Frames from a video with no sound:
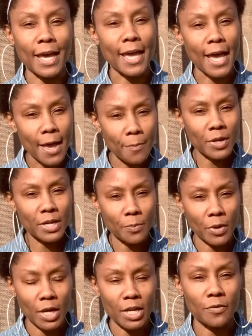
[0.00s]
I happened
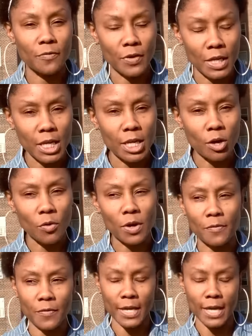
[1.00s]
upon a video
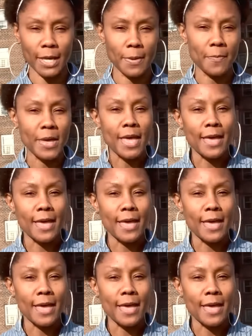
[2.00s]
of him